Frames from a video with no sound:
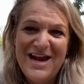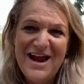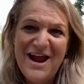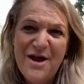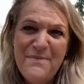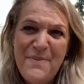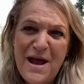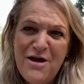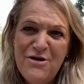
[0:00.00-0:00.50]

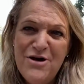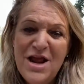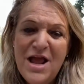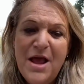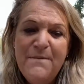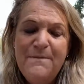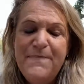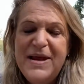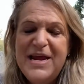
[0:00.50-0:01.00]
about
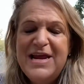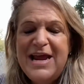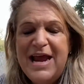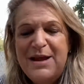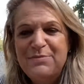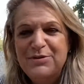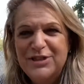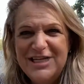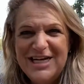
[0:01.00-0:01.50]
being
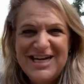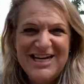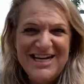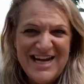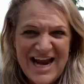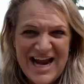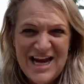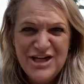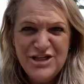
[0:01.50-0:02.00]
able to
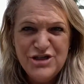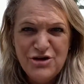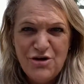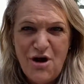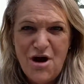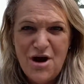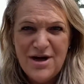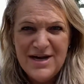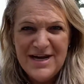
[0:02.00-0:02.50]
engage your
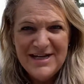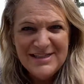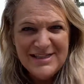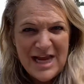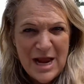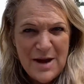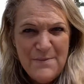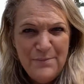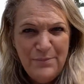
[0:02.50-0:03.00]
audience
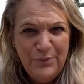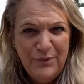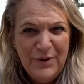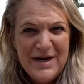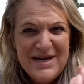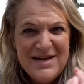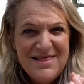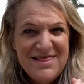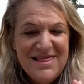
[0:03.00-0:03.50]
and
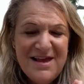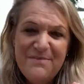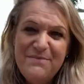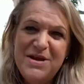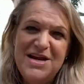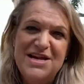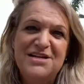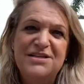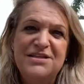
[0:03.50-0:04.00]
bring them
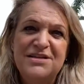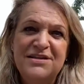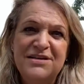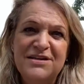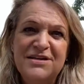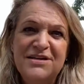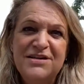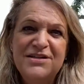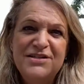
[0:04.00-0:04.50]
in
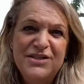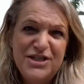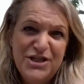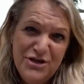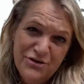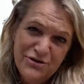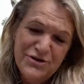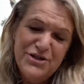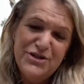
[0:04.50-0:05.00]
to
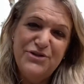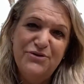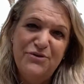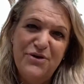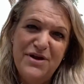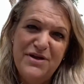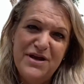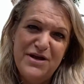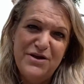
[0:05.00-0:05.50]
your story
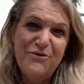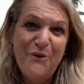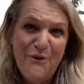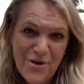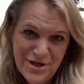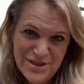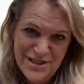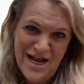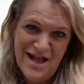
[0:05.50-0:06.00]
that you're
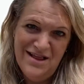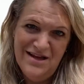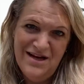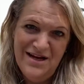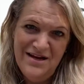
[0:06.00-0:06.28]
telling.